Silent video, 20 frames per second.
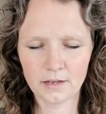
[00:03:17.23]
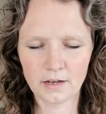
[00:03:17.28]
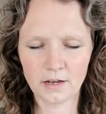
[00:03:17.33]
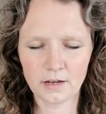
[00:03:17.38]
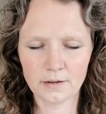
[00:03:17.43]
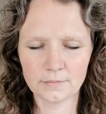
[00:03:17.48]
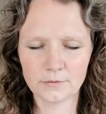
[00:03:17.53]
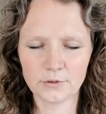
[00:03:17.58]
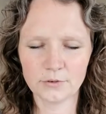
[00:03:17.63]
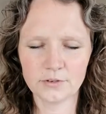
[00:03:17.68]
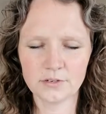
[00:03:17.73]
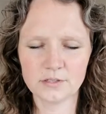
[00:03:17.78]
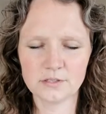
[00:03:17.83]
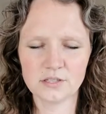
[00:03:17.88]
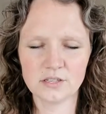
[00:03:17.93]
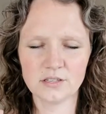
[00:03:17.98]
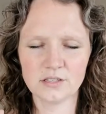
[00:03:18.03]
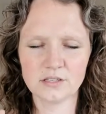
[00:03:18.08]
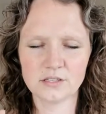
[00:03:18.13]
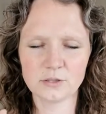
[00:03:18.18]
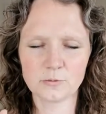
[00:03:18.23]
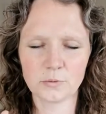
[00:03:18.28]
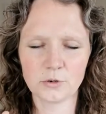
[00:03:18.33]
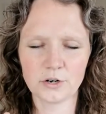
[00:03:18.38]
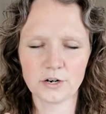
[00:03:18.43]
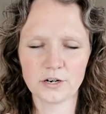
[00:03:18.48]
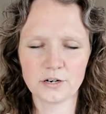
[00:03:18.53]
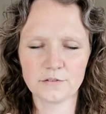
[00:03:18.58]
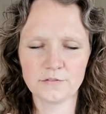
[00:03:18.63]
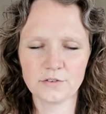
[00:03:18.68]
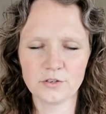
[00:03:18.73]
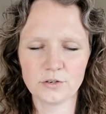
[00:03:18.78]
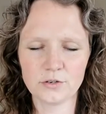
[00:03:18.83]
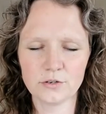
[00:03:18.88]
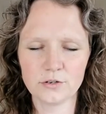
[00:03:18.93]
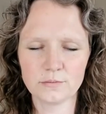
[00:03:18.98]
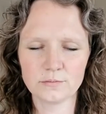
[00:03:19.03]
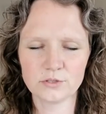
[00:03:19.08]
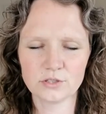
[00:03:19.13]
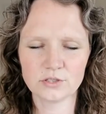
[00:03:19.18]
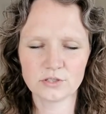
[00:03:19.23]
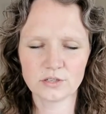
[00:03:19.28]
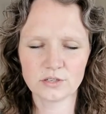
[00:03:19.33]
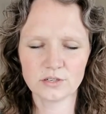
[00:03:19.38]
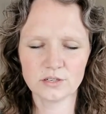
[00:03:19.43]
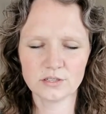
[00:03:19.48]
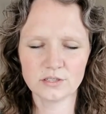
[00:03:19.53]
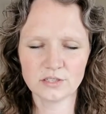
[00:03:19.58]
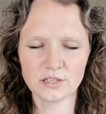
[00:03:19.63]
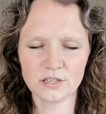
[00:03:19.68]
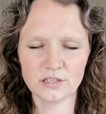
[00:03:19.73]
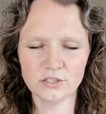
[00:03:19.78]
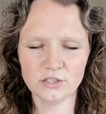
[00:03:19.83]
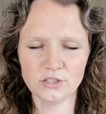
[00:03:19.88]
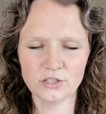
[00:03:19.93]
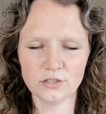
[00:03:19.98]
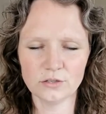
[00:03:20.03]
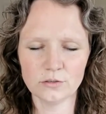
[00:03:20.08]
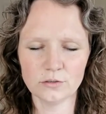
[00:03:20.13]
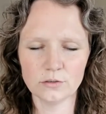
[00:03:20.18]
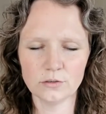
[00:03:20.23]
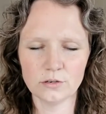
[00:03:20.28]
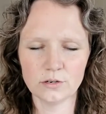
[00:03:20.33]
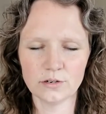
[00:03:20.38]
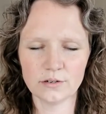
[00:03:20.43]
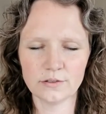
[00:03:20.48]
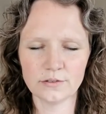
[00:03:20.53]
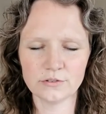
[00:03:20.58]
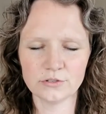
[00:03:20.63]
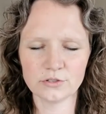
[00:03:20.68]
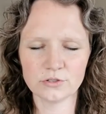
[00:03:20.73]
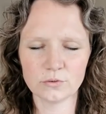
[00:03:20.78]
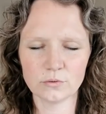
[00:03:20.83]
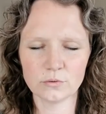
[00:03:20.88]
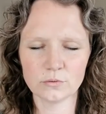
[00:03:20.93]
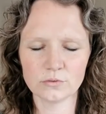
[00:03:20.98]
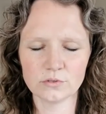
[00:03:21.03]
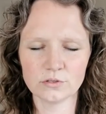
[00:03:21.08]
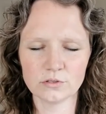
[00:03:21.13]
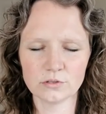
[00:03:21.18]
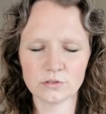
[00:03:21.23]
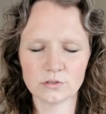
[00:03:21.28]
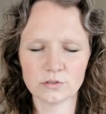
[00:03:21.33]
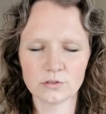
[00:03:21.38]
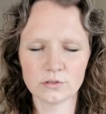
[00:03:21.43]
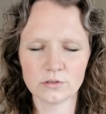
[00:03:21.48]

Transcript: I'm going to this part of you. I'm just going to touch you on the shoulder.